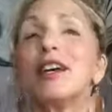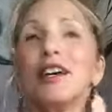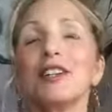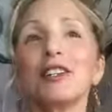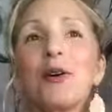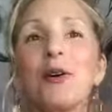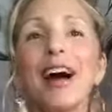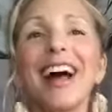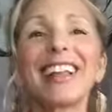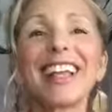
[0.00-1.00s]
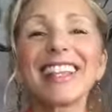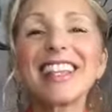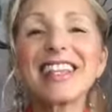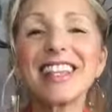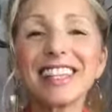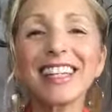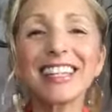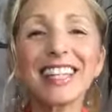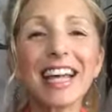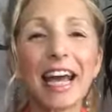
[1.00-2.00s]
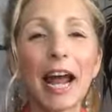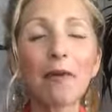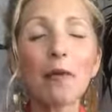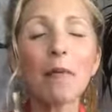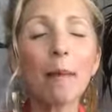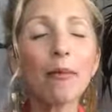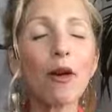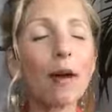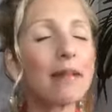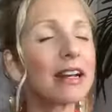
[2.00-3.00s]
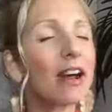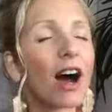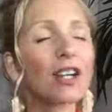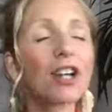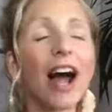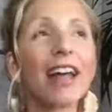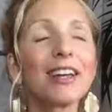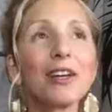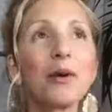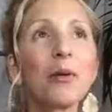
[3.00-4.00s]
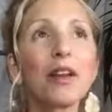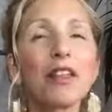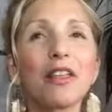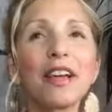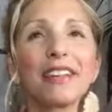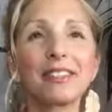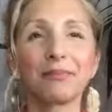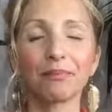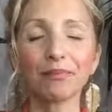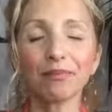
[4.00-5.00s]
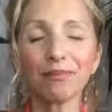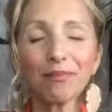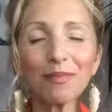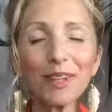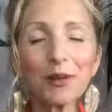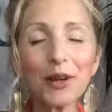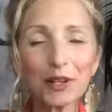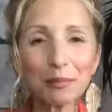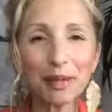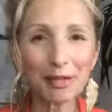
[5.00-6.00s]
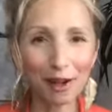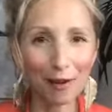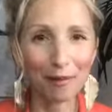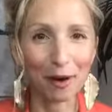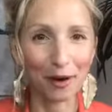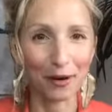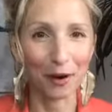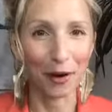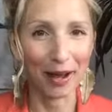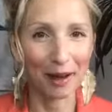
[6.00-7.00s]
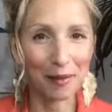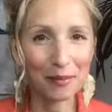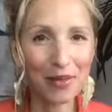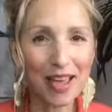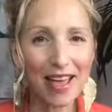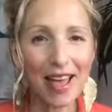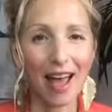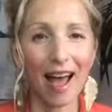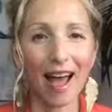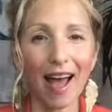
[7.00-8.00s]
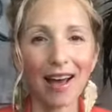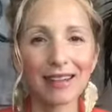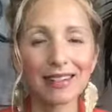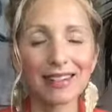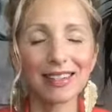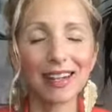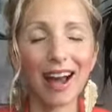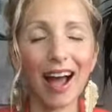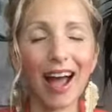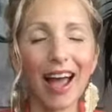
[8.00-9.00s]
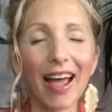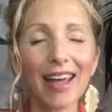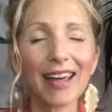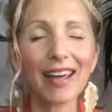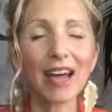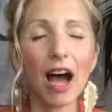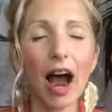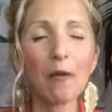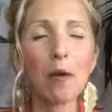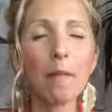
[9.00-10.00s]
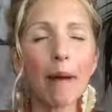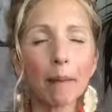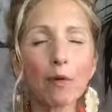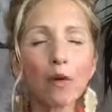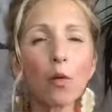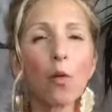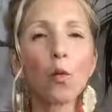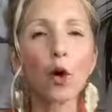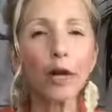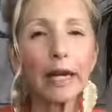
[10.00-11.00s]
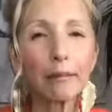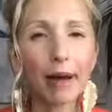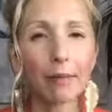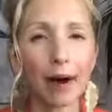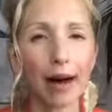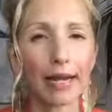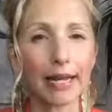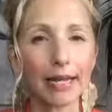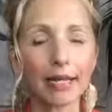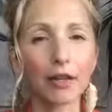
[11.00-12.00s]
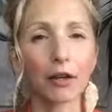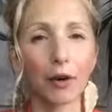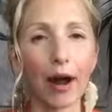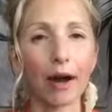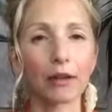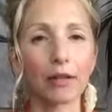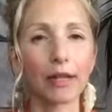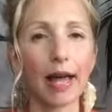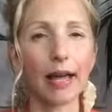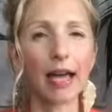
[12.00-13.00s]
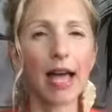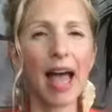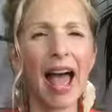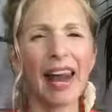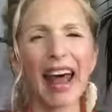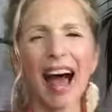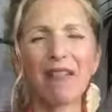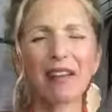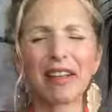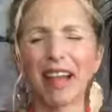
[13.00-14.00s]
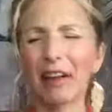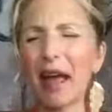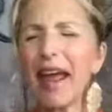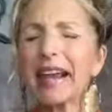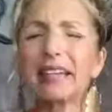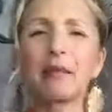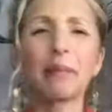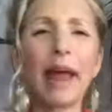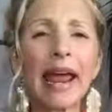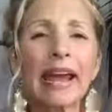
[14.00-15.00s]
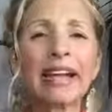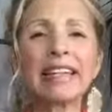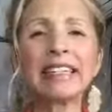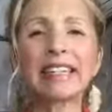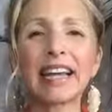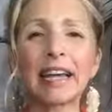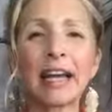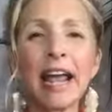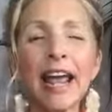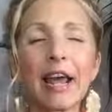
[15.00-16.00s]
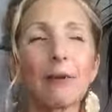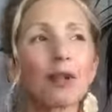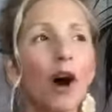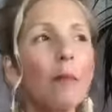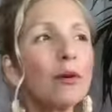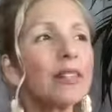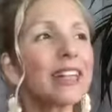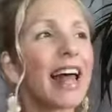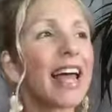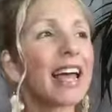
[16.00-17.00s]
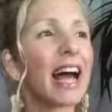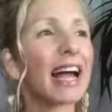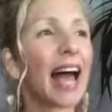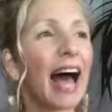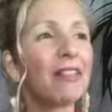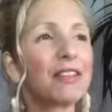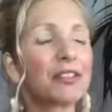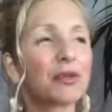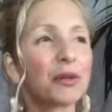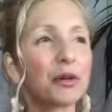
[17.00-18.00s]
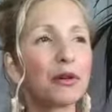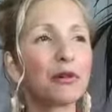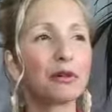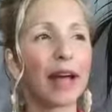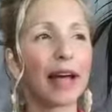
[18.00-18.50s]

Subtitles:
So this is the thing, and I remember, one of the things, so I used to play softball growing up. And I remember working my body into the ground, and having aches and pains, and it was almost like I had this sort of